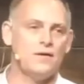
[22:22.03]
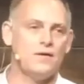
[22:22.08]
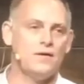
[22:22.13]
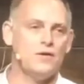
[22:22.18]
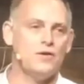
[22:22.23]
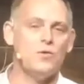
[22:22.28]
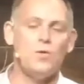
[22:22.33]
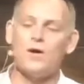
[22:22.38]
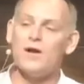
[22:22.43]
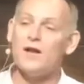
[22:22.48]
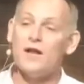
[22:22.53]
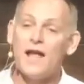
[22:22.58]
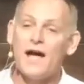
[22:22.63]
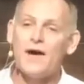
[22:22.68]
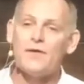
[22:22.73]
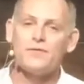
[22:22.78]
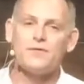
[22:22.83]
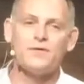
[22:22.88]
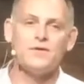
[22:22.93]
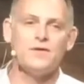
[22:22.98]
you are
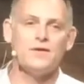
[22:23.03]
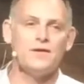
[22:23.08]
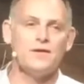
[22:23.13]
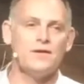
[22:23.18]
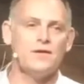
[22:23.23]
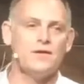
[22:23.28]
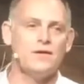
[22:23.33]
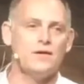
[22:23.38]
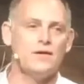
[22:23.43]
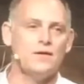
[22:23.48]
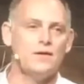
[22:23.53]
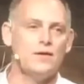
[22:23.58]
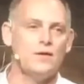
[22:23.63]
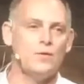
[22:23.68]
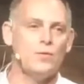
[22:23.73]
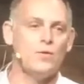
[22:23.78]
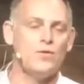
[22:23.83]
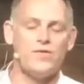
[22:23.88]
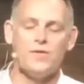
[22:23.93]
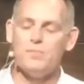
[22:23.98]
left
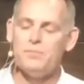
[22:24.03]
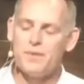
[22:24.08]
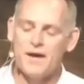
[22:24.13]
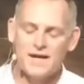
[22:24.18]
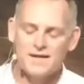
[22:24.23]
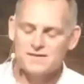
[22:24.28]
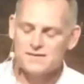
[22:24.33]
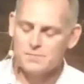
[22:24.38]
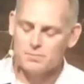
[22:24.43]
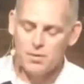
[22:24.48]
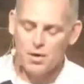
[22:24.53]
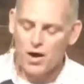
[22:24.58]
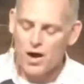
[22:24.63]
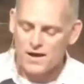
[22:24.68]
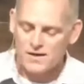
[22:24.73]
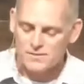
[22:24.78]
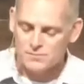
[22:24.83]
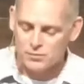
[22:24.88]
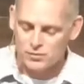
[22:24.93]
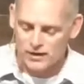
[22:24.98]
with the best
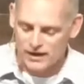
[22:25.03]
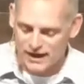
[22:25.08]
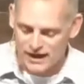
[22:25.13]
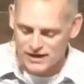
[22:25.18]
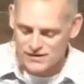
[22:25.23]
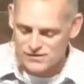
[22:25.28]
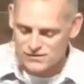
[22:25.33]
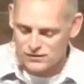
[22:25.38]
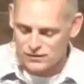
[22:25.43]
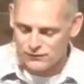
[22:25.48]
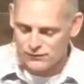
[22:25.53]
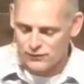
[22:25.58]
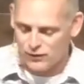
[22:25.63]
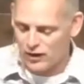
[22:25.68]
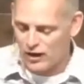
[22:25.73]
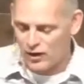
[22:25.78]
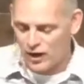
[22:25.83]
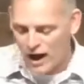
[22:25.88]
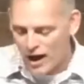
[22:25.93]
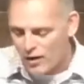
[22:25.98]
possible answer for
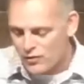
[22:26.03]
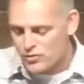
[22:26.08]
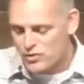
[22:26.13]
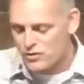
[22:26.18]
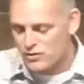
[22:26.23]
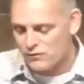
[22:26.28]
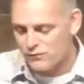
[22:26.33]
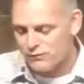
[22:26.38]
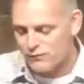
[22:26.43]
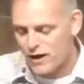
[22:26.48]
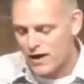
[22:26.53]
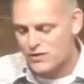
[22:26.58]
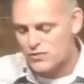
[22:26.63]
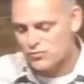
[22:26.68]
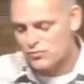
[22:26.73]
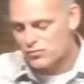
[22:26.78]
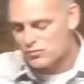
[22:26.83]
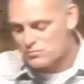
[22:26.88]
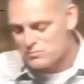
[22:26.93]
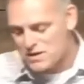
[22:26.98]
how you can find
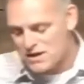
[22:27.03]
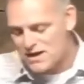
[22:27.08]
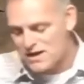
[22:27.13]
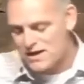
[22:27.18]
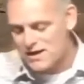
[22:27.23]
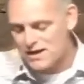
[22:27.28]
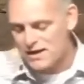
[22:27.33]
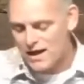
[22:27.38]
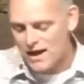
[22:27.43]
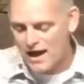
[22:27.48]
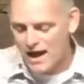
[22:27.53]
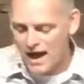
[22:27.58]
true meaning